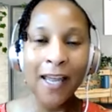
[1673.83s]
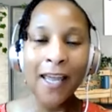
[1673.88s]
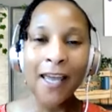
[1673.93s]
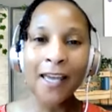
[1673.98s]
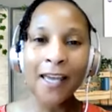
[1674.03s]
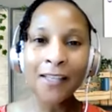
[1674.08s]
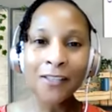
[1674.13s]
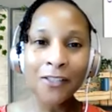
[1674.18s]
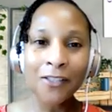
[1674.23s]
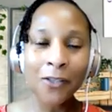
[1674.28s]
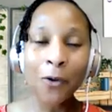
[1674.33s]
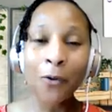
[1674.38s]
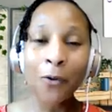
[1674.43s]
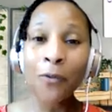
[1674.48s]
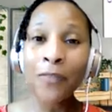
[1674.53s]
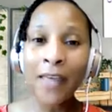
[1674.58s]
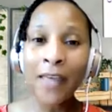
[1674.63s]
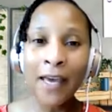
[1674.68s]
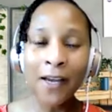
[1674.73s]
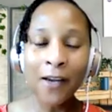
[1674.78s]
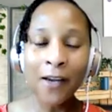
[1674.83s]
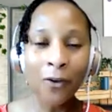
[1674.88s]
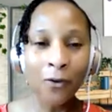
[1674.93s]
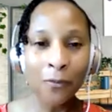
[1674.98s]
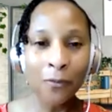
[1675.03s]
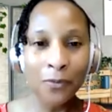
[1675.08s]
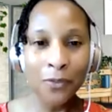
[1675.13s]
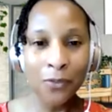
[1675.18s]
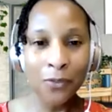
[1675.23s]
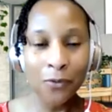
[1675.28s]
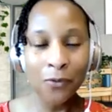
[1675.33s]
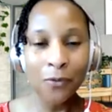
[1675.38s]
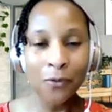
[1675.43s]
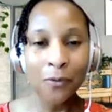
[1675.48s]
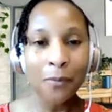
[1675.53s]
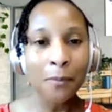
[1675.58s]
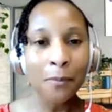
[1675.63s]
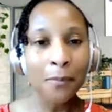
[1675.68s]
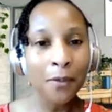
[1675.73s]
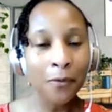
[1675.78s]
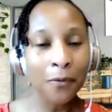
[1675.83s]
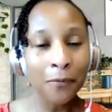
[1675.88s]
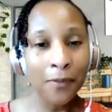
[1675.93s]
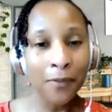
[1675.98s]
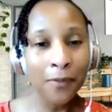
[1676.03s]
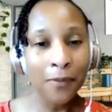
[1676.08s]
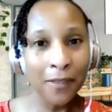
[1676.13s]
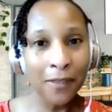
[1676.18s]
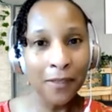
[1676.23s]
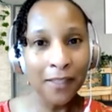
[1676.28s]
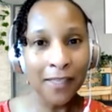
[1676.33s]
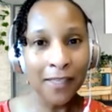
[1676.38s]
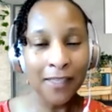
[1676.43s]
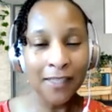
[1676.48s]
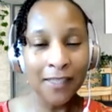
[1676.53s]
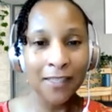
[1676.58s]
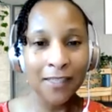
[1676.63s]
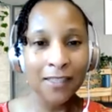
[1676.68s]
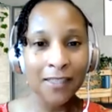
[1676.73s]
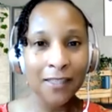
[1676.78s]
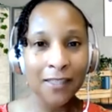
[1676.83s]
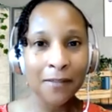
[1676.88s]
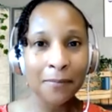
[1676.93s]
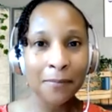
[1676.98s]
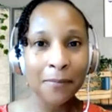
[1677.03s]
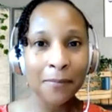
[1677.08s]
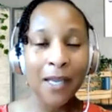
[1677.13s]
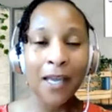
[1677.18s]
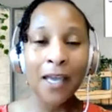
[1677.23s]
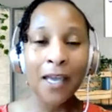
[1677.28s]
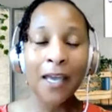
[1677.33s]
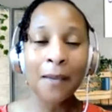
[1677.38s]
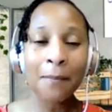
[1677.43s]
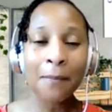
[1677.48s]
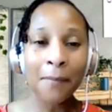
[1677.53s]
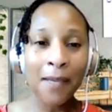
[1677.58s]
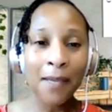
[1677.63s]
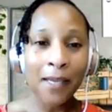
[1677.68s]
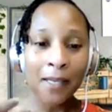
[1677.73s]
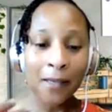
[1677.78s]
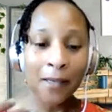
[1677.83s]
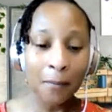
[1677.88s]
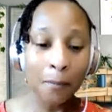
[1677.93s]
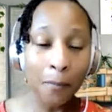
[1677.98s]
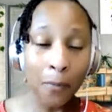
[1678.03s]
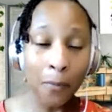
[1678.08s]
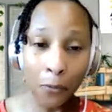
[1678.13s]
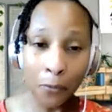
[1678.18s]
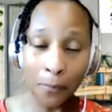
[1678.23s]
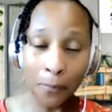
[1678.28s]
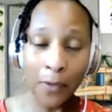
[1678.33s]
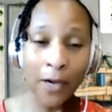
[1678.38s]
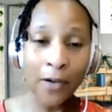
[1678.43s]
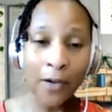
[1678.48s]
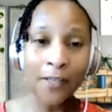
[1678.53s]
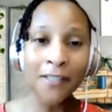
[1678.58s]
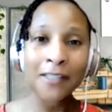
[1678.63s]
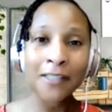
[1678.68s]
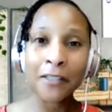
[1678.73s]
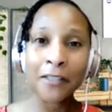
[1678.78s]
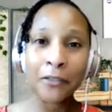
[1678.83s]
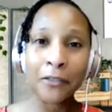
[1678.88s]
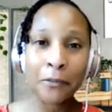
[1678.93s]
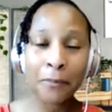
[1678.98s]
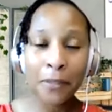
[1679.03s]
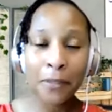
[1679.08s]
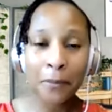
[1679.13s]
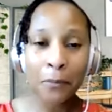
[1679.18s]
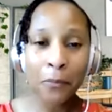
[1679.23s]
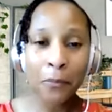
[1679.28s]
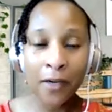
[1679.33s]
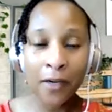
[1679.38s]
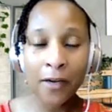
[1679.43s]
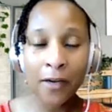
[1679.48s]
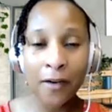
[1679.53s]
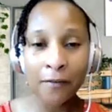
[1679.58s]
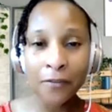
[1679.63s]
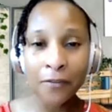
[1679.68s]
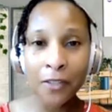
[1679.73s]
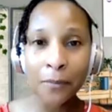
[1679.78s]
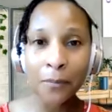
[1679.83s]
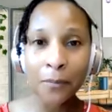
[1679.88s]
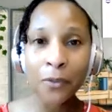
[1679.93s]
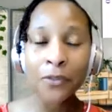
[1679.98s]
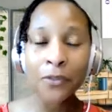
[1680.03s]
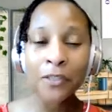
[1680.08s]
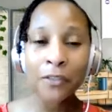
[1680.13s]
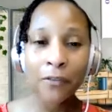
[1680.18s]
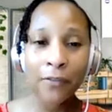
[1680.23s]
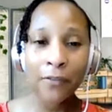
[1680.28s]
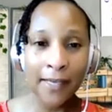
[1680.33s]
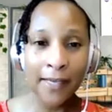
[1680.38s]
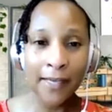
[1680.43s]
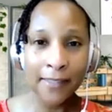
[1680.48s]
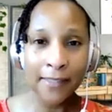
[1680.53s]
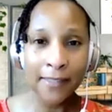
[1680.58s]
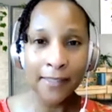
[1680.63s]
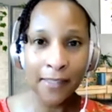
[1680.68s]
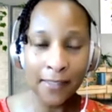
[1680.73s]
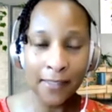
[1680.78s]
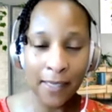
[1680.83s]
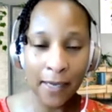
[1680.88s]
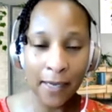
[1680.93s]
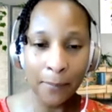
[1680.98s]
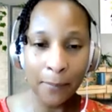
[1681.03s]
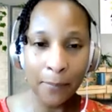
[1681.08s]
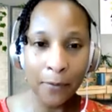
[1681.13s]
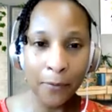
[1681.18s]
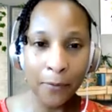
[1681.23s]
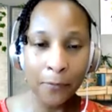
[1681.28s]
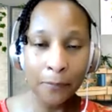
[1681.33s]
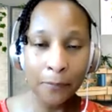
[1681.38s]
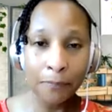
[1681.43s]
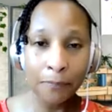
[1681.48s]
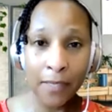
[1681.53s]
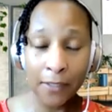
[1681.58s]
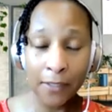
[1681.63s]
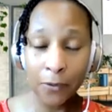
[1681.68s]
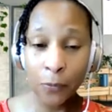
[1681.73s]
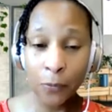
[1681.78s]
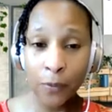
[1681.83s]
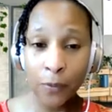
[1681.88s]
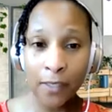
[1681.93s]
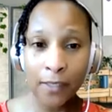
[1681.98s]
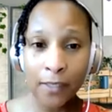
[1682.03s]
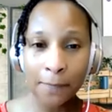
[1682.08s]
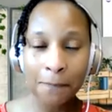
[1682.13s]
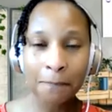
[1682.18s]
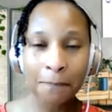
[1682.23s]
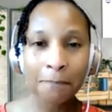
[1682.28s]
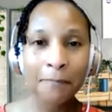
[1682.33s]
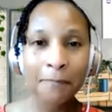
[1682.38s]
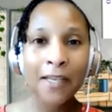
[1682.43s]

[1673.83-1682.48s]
And so that helped to build their relationship and make both parties a little bit more comfortable. So that's an example. That's one.